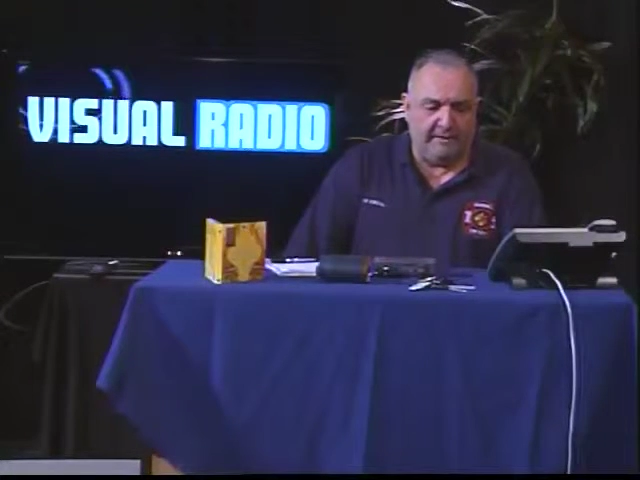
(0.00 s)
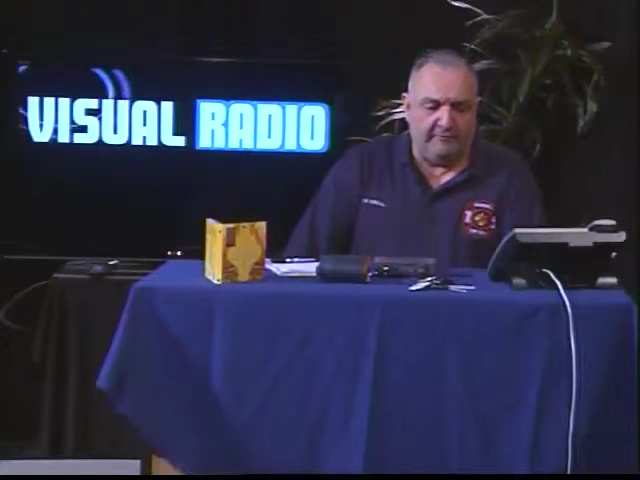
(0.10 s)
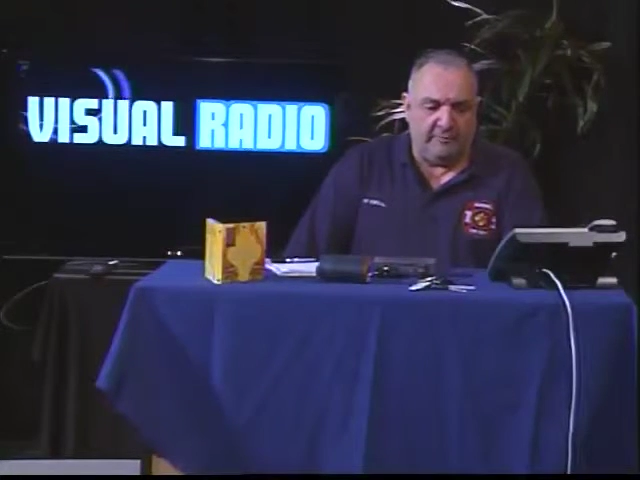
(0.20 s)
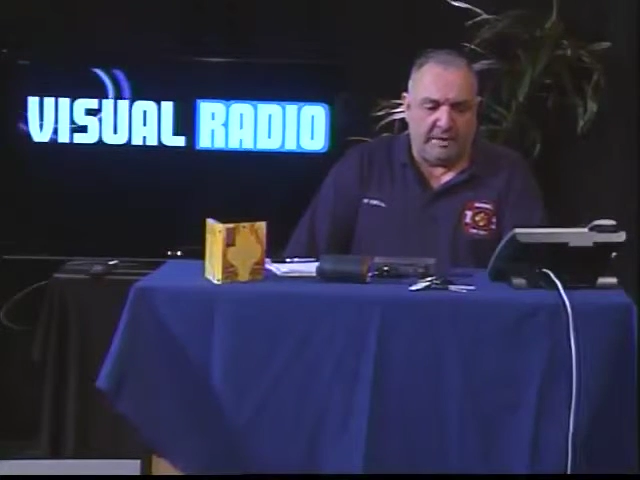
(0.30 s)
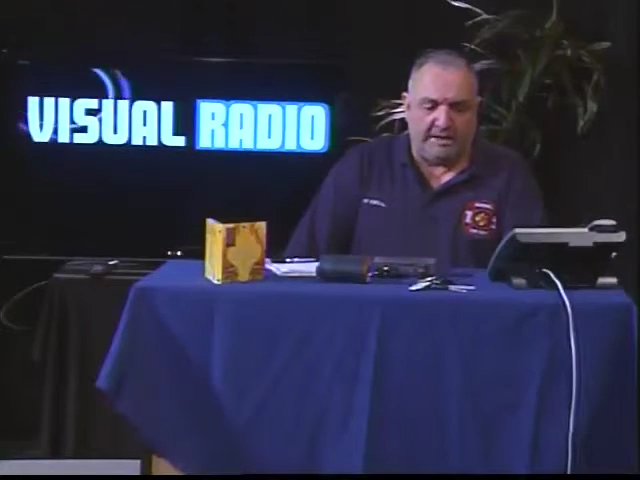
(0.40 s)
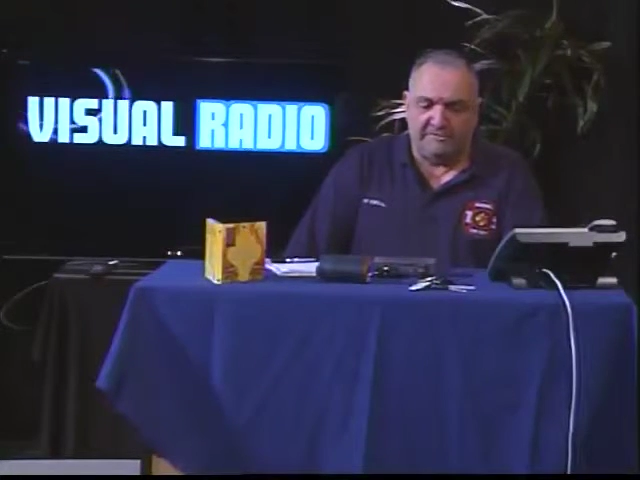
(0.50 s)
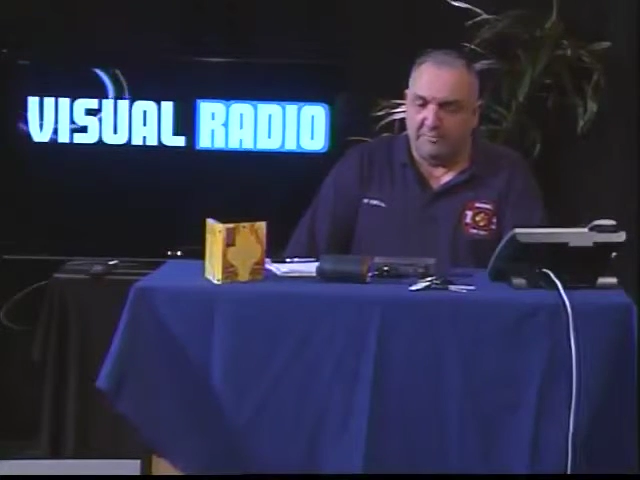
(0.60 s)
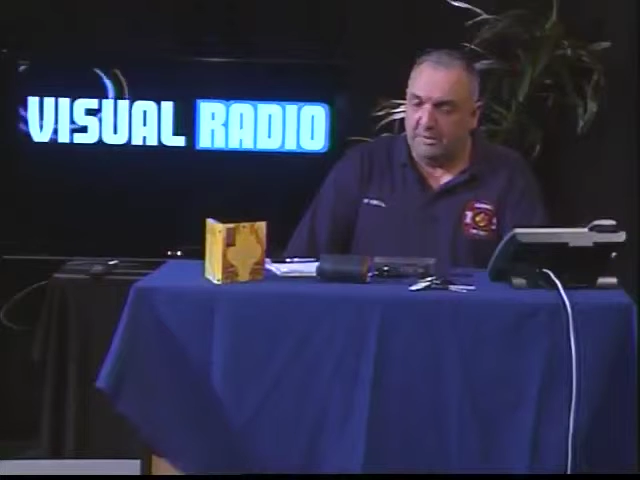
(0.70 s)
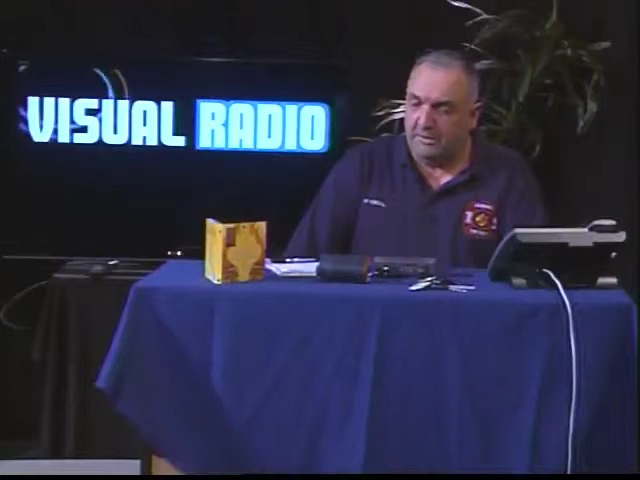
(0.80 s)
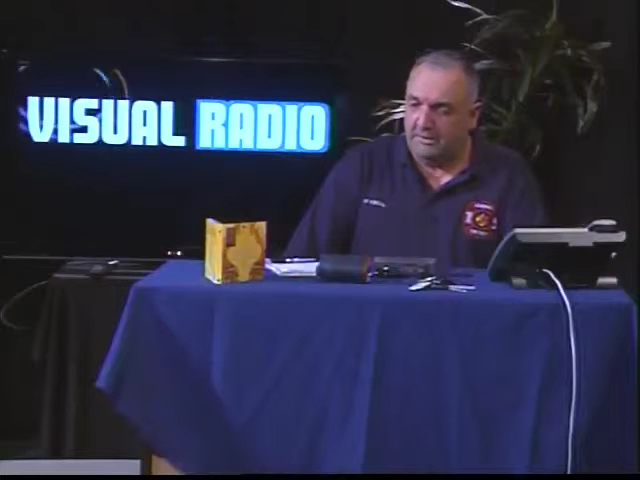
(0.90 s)
David
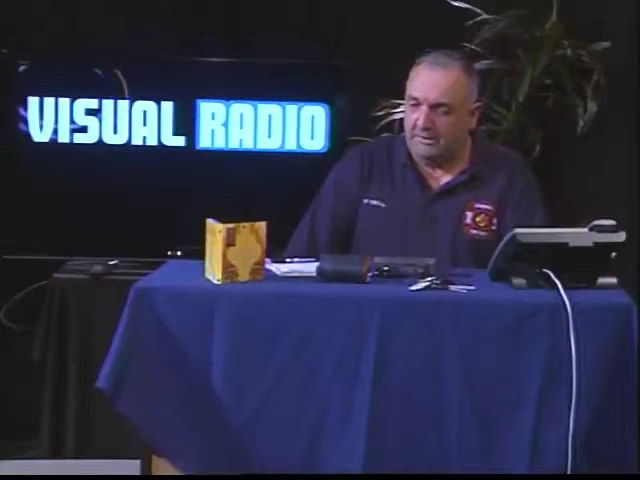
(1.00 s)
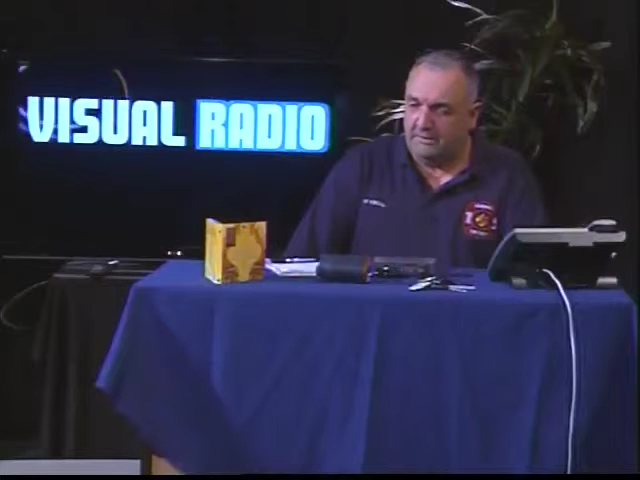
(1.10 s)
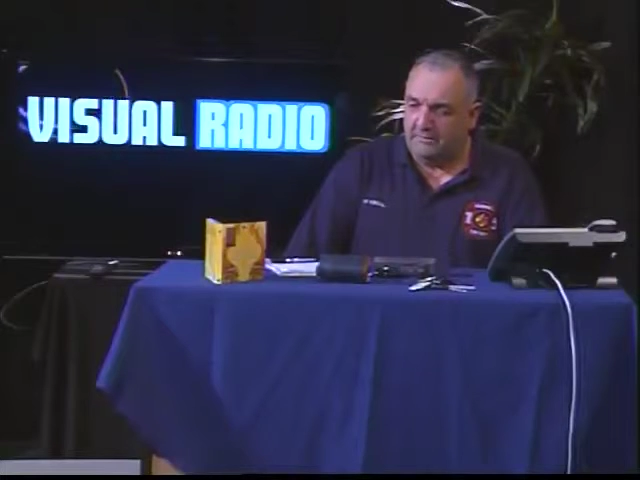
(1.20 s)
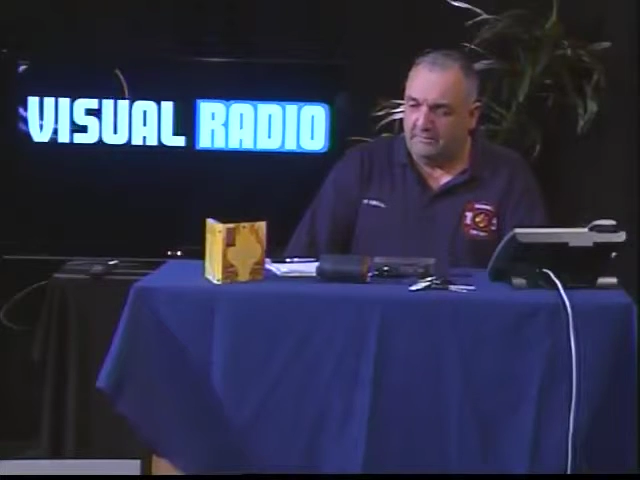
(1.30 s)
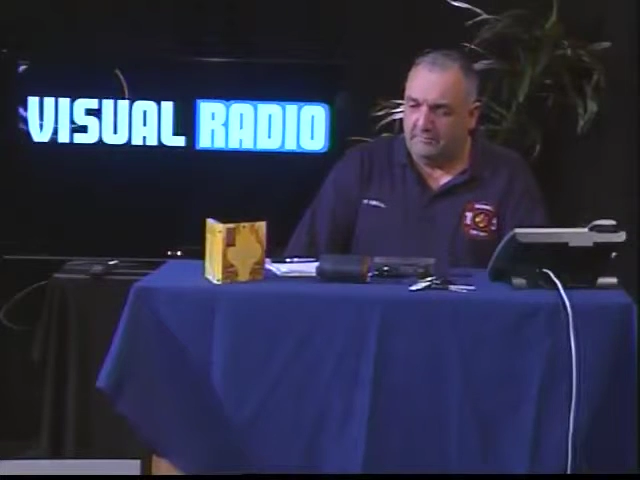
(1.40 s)
Maxwell and